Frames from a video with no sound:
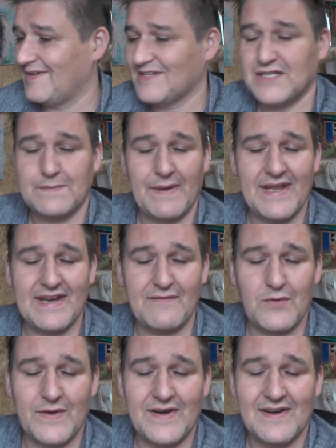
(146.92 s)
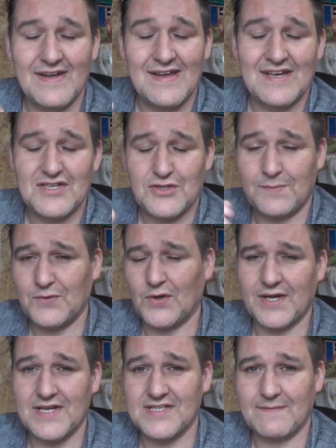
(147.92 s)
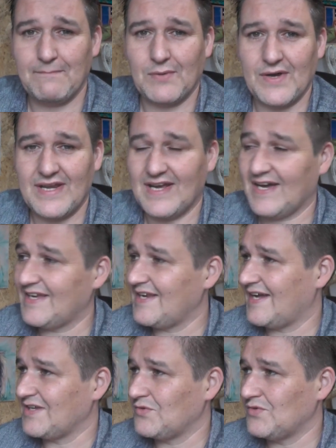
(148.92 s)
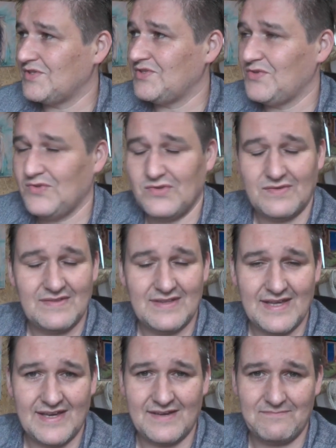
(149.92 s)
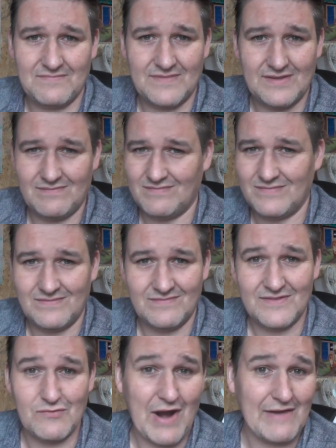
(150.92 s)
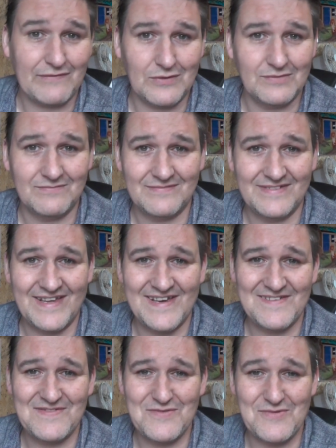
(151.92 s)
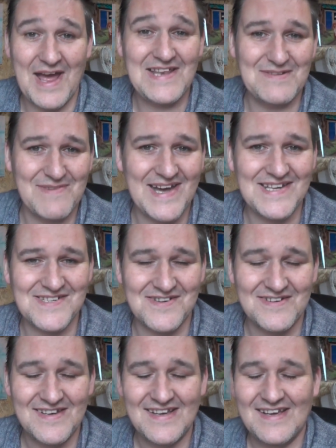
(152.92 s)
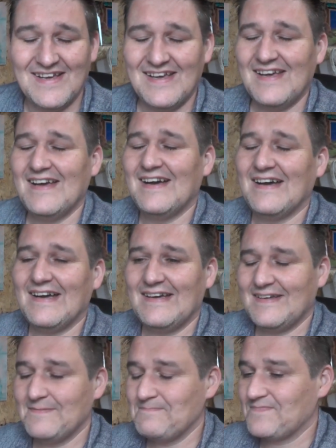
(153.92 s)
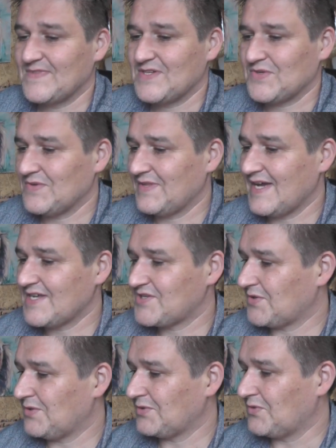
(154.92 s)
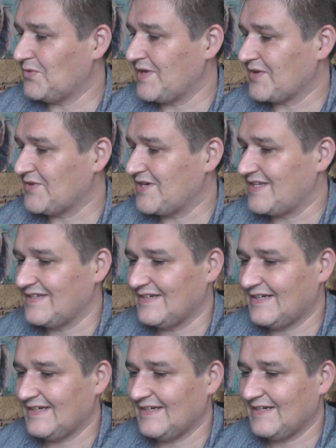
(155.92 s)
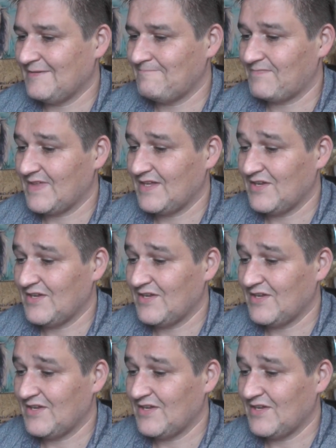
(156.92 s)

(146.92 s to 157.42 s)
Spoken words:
spitting everywhere. Stop talking at some point and go and do the raffle, the randomizer. So that's all going on.